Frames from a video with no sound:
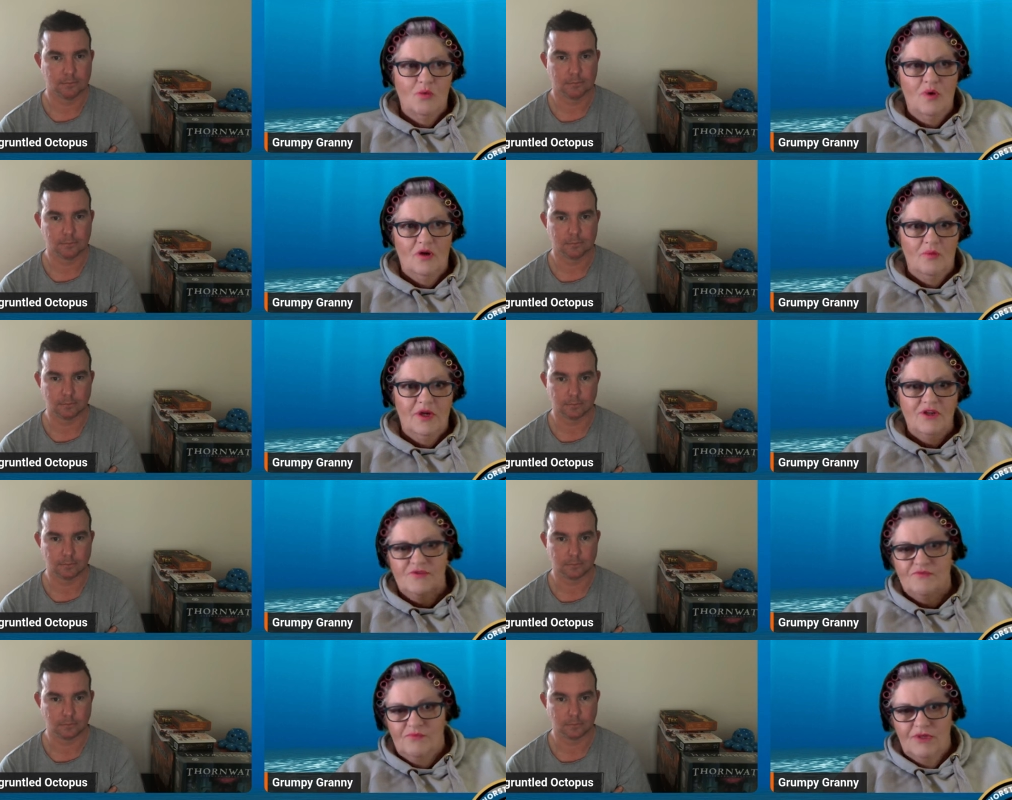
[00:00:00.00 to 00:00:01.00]
Speaker 1: well
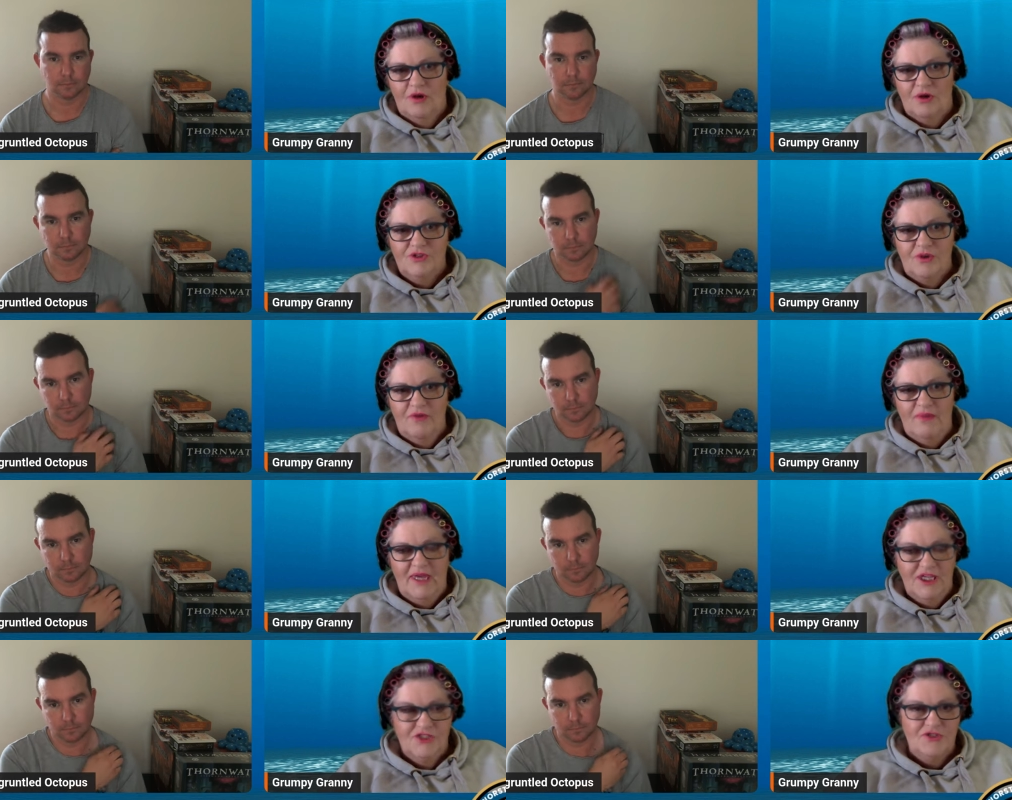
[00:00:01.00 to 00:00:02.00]
because, you know, I do have
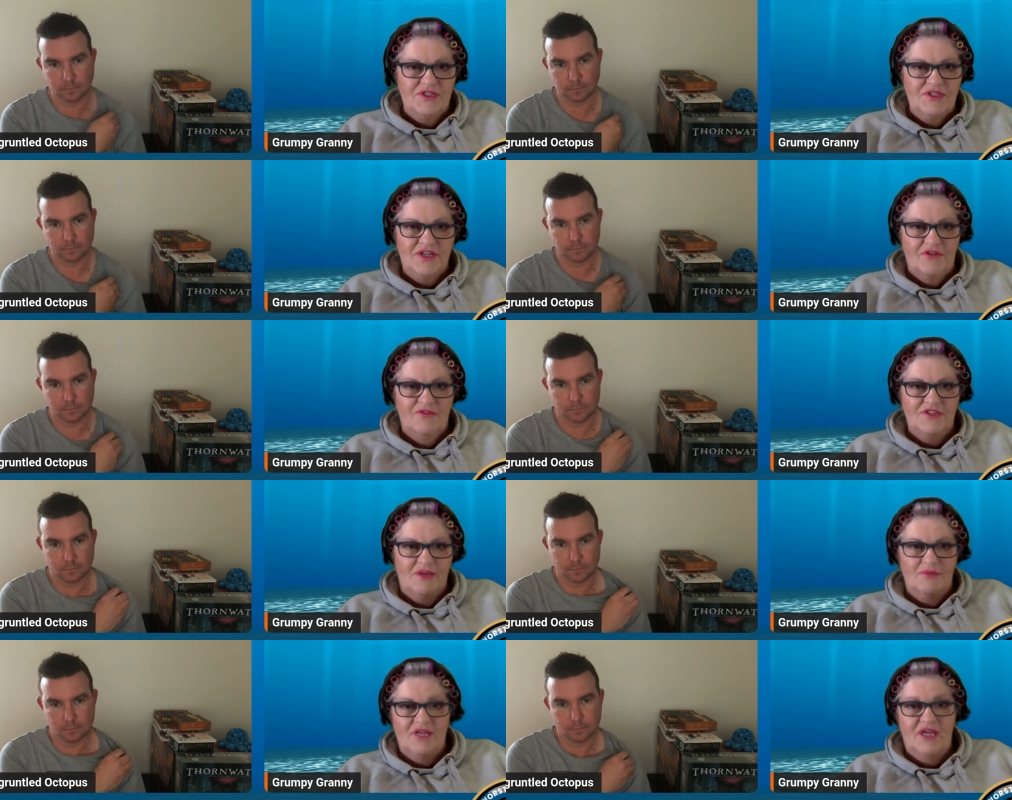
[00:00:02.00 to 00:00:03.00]
back issues and stuff. And
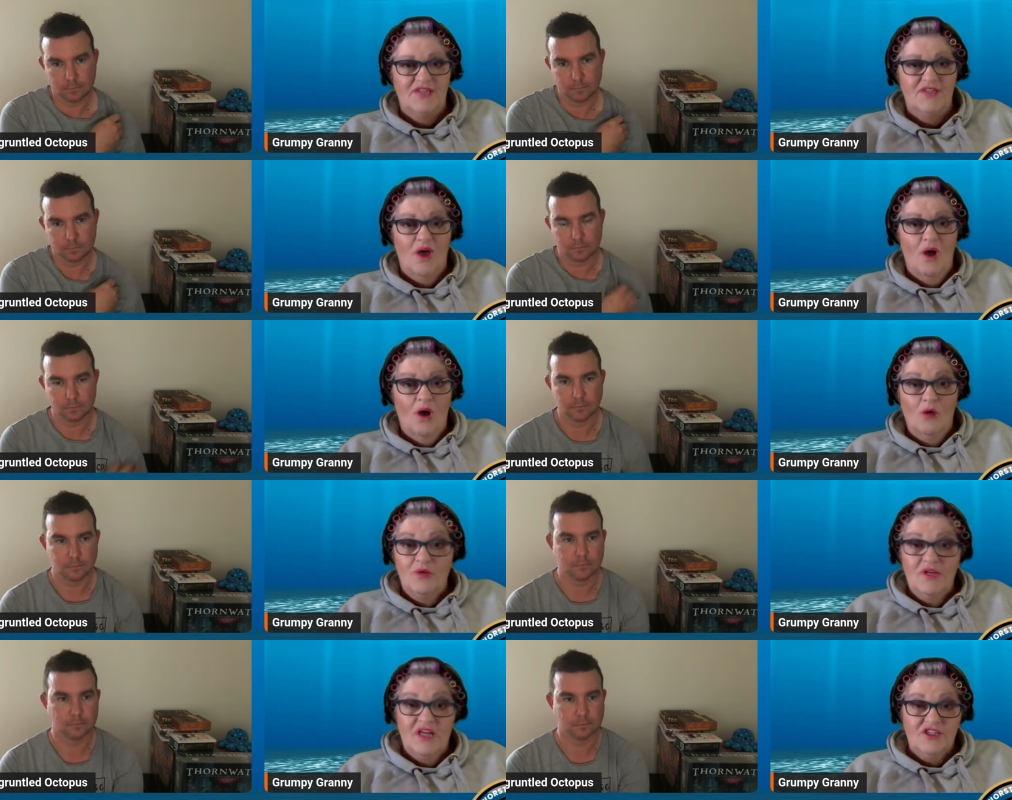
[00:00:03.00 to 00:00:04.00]
some days I
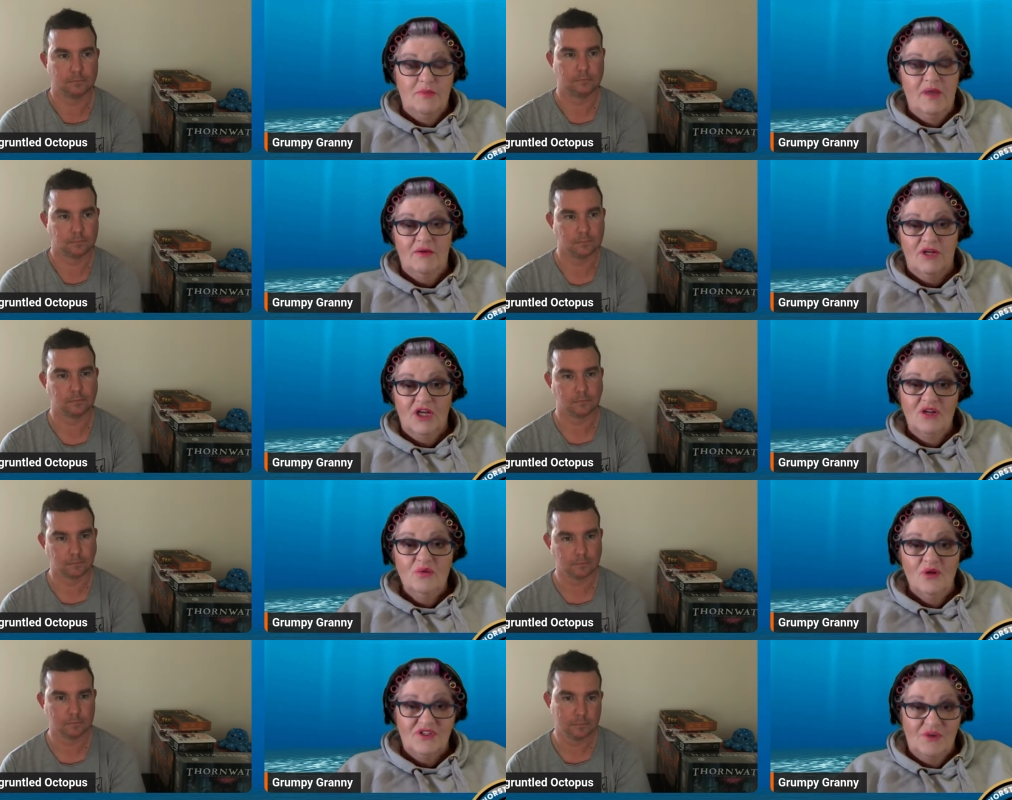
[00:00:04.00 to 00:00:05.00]
wouldn't actually be able to go to
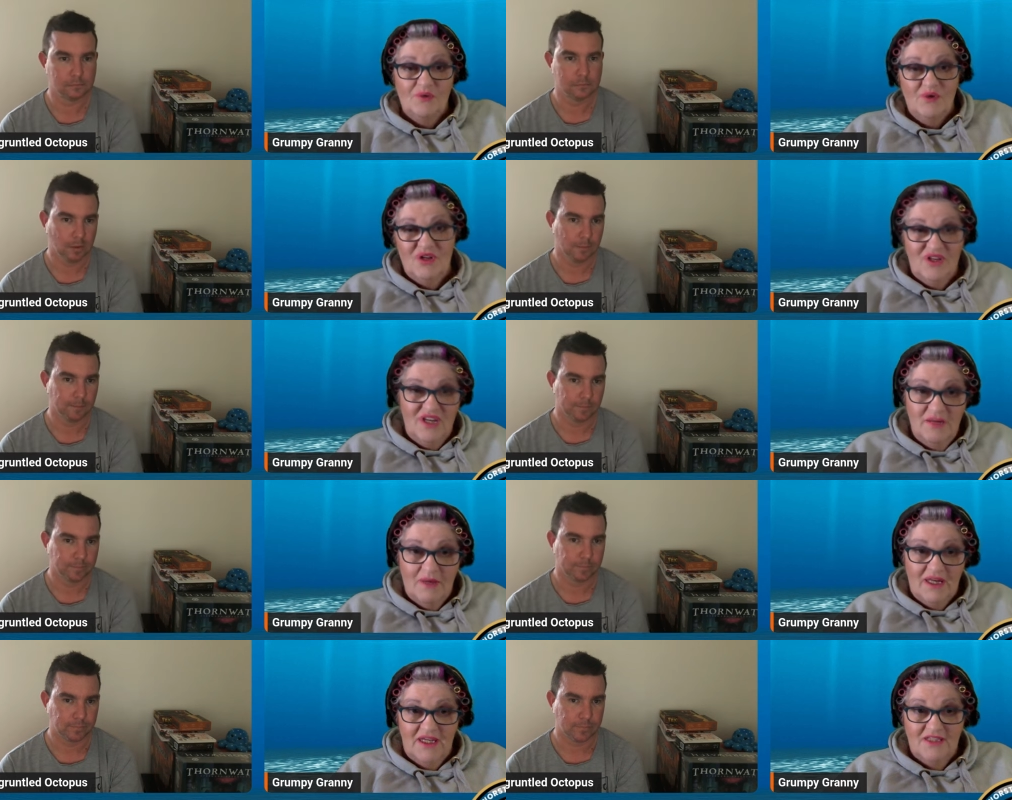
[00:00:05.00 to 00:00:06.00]
work. So I wouldn't earn any
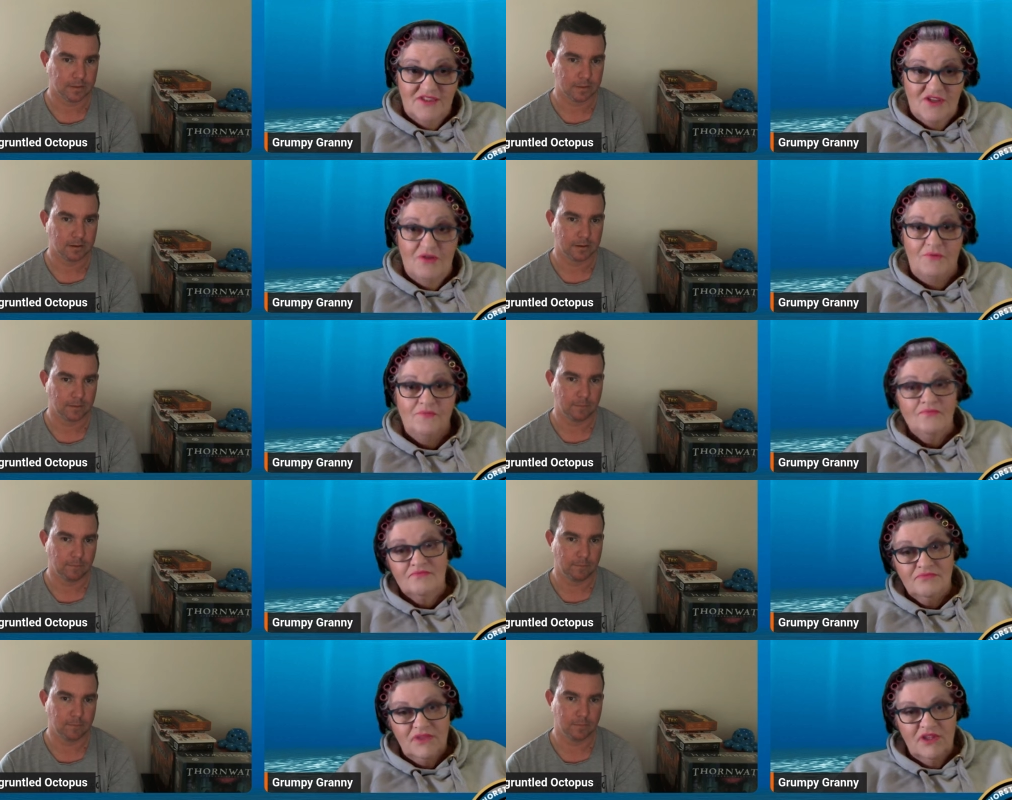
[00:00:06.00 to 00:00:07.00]
money. So,
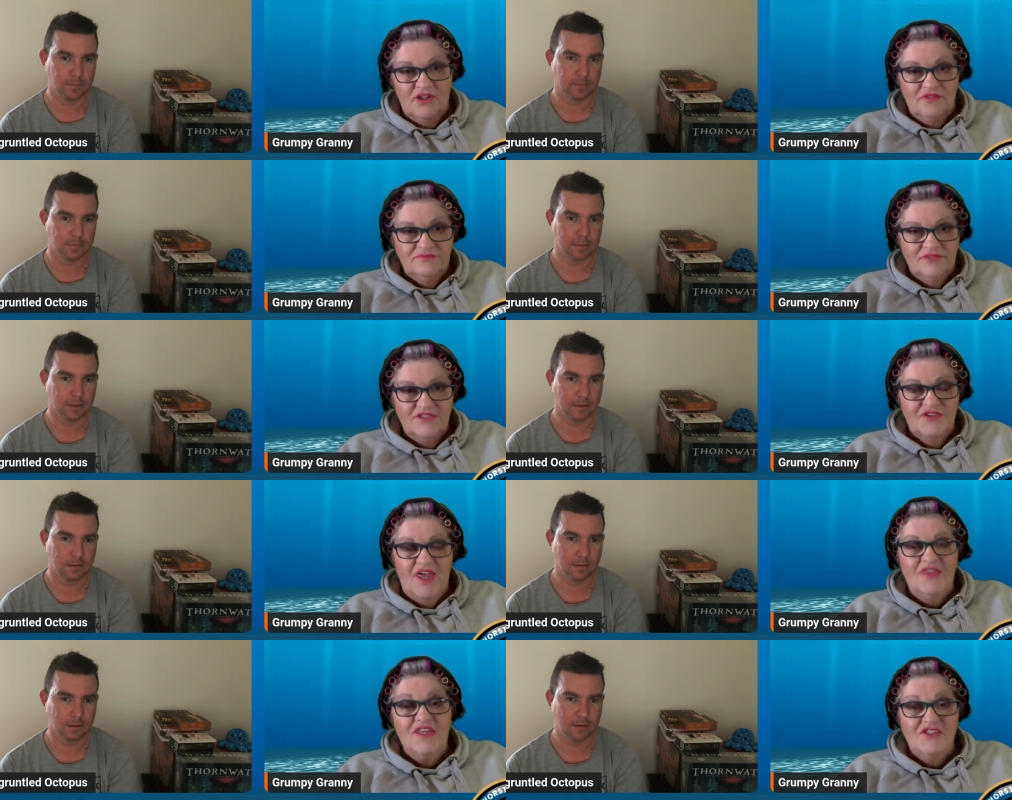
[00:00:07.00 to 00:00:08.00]
you know,
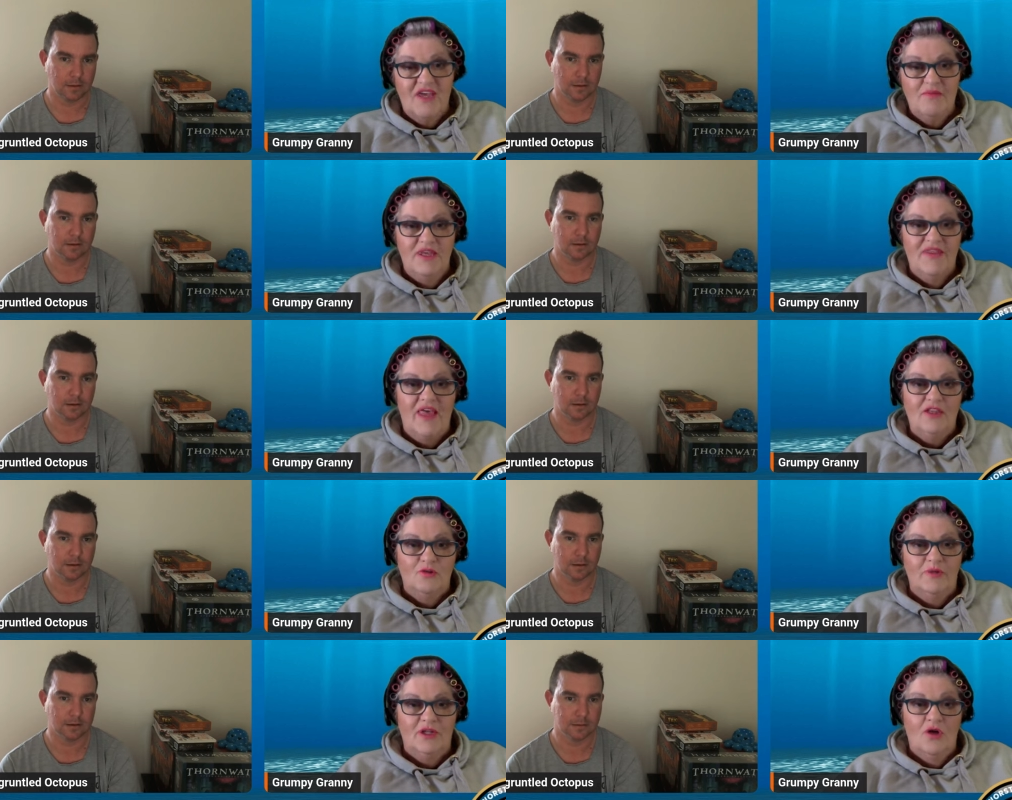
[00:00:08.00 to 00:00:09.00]
and things take me about yeah. a
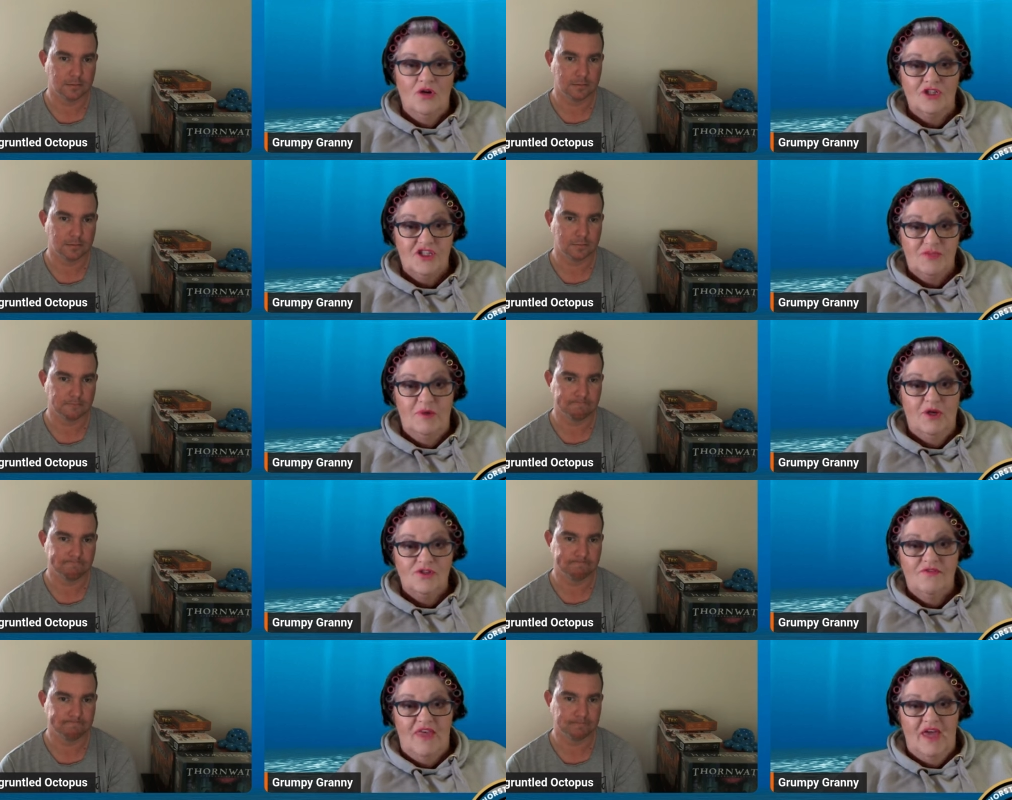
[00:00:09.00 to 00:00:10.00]
little bit longer just
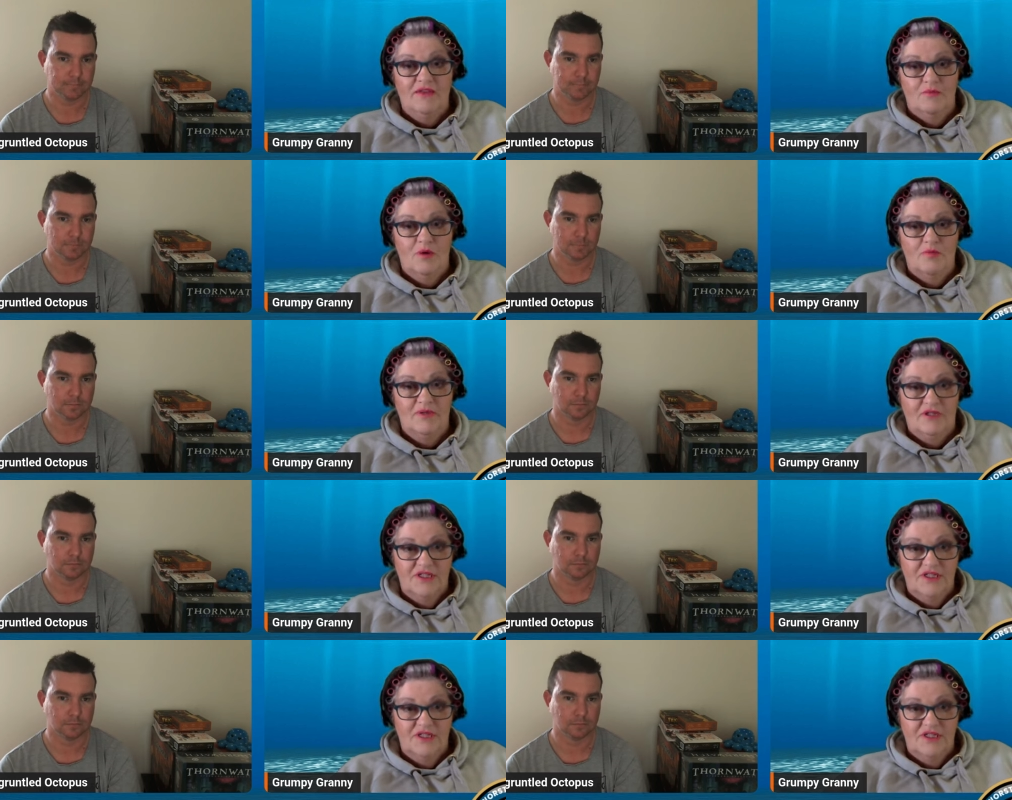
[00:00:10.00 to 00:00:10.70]
because of that, the mobility